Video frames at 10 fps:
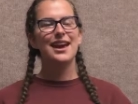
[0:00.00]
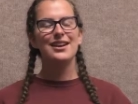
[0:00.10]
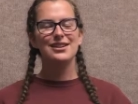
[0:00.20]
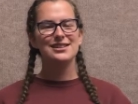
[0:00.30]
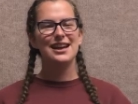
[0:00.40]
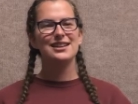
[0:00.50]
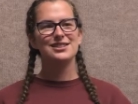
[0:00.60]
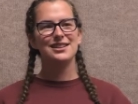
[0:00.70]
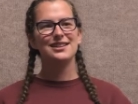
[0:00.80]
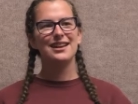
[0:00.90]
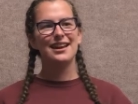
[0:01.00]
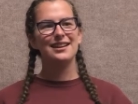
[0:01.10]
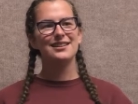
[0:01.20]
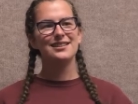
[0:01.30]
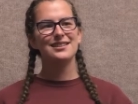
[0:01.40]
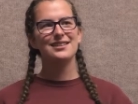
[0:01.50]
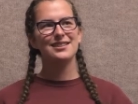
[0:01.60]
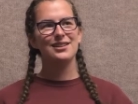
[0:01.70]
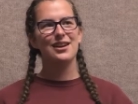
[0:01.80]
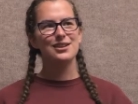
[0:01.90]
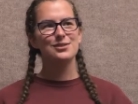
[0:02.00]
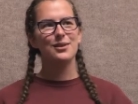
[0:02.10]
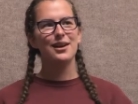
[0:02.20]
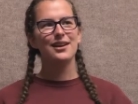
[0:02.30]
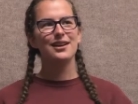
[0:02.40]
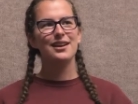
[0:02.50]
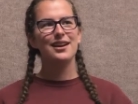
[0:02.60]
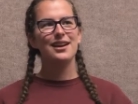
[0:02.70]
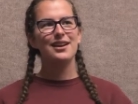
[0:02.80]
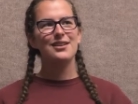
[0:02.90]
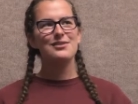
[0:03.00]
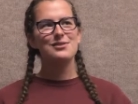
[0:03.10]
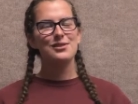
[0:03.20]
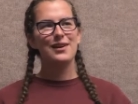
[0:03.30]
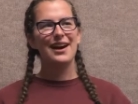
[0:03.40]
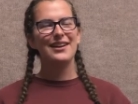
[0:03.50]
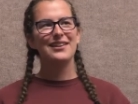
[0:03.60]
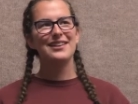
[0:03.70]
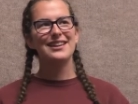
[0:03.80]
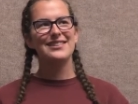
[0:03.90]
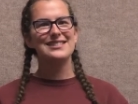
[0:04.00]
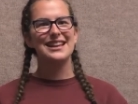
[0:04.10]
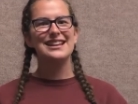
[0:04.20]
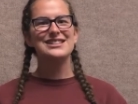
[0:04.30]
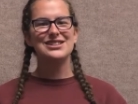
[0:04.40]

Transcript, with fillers: intersection, like the crosswalk, for a while and was like,